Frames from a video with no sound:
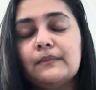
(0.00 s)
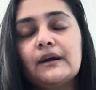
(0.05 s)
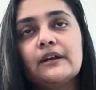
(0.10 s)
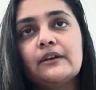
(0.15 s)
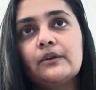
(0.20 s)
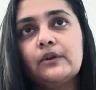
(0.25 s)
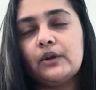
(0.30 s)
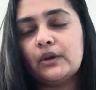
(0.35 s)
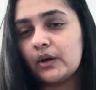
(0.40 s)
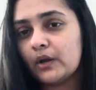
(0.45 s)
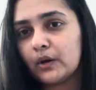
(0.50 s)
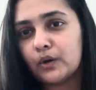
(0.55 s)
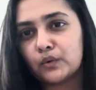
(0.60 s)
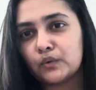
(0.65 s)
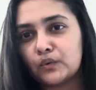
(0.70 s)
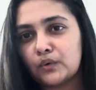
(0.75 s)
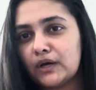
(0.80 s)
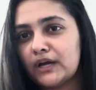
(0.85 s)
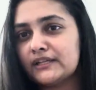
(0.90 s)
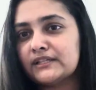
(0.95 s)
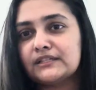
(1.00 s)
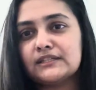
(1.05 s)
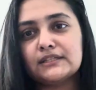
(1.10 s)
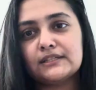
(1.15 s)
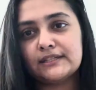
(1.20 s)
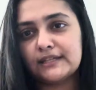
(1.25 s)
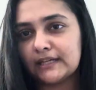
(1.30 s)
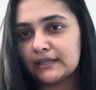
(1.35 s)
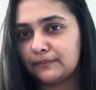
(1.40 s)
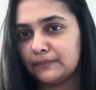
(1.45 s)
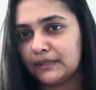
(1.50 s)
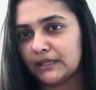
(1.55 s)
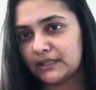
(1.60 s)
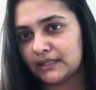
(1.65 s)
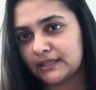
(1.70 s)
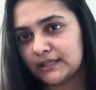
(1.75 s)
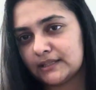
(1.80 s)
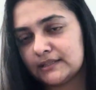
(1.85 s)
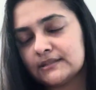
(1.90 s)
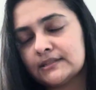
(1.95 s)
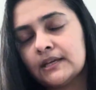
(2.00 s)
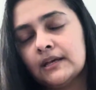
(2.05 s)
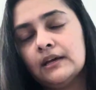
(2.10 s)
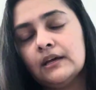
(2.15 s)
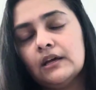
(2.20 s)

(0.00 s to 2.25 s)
but no, I didn't get periods.